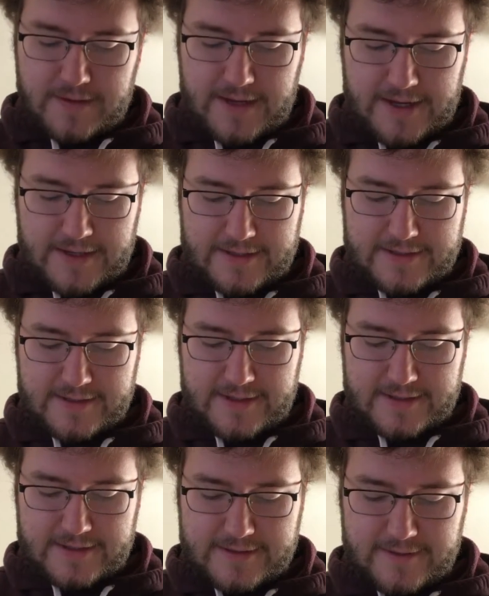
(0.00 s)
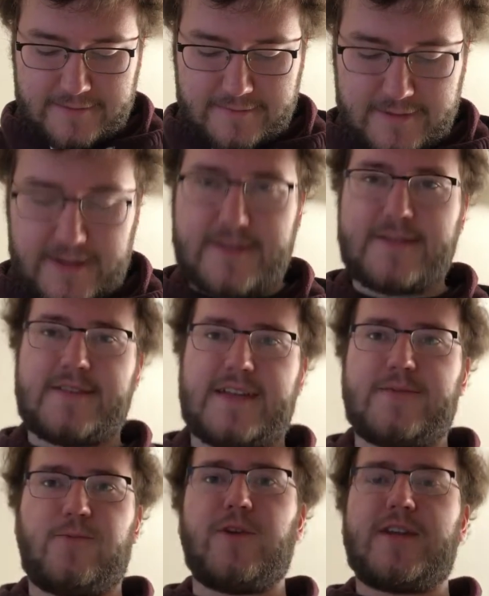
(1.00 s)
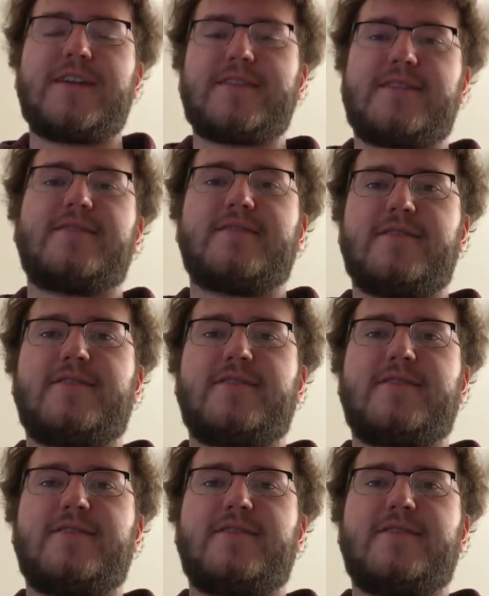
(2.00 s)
And it's as if that's what he's